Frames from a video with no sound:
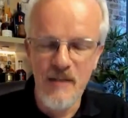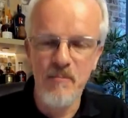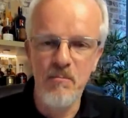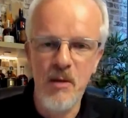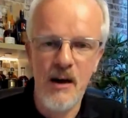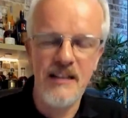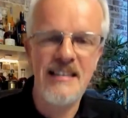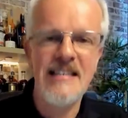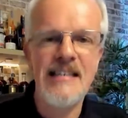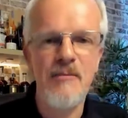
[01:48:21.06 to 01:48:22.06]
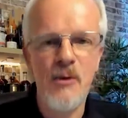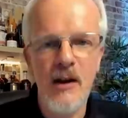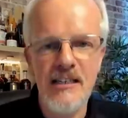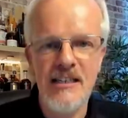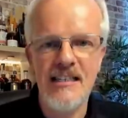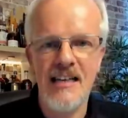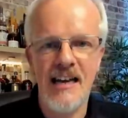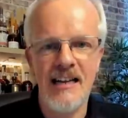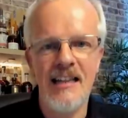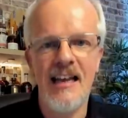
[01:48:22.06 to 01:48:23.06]
But some questions
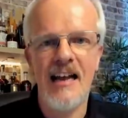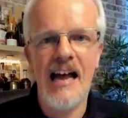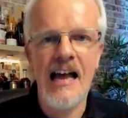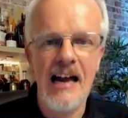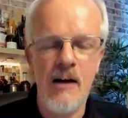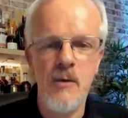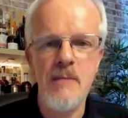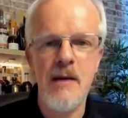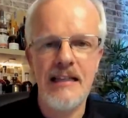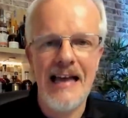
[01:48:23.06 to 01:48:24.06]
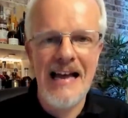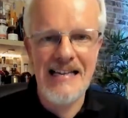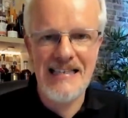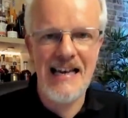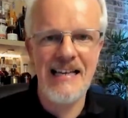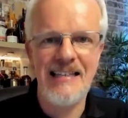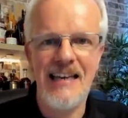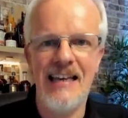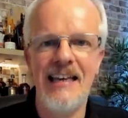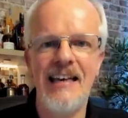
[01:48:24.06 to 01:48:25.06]
that are in there are a wee bit
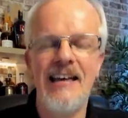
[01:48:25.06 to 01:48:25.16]
ass-hatty.